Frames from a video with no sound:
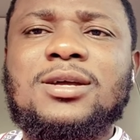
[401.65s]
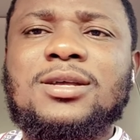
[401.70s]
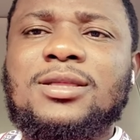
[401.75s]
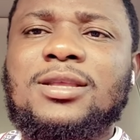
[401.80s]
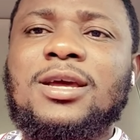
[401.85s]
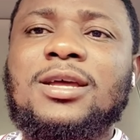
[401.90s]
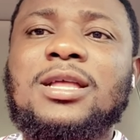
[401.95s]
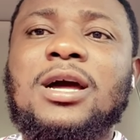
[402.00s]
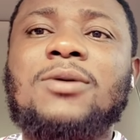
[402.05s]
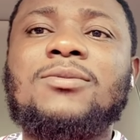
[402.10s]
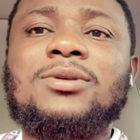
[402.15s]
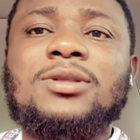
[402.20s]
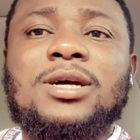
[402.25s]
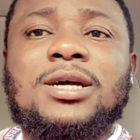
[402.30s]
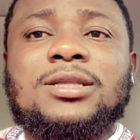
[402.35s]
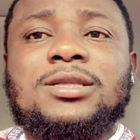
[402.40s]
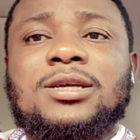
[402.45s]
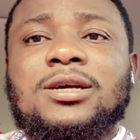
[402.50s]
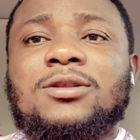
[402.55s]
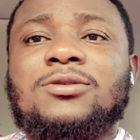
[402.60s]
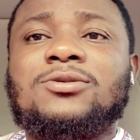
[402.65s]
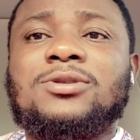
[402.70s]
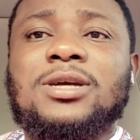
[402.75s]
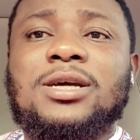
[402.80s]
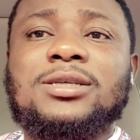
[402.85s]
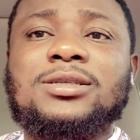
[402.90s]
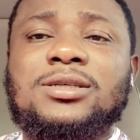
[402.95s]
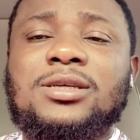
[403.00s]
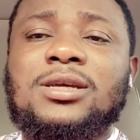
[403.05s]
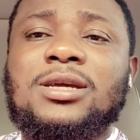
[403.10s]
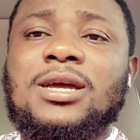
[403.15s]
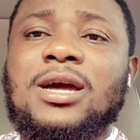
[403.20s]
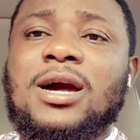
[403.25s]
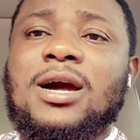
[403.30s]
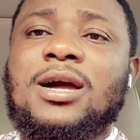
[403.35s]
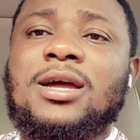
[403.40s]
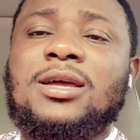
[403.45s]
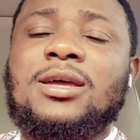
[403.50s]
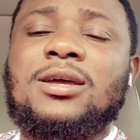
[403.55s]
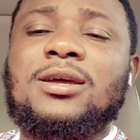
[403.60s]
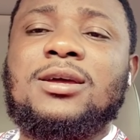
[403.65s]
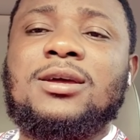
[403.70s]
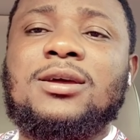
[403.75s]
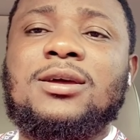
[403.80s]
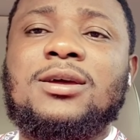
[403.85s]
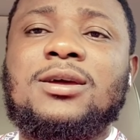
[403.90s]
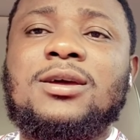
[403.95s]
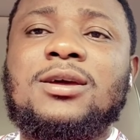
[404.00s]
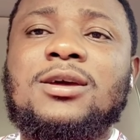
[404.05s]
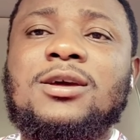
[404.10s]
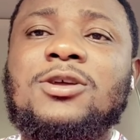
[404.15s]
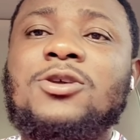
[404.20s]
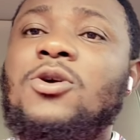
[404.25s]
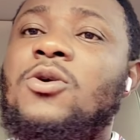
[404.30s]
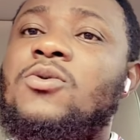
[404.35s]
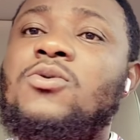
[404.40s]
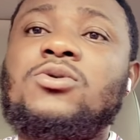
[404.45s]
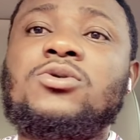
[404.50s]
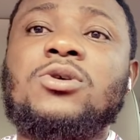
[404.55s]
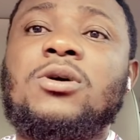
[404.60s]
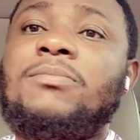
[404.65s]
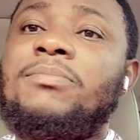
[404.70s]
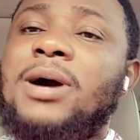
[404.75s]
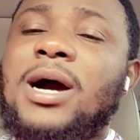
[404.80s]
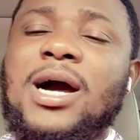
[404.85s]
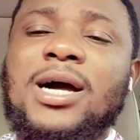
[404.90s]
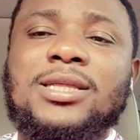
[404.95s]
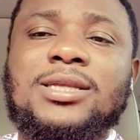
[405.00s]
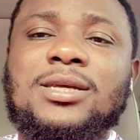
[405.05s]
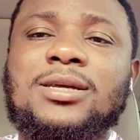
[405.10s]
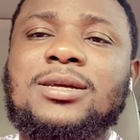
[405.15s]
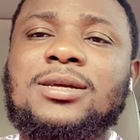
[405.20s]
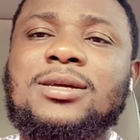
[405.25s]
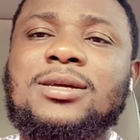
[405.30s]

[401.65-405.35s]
Then I will not tell you that, see, guy, you're old or bad,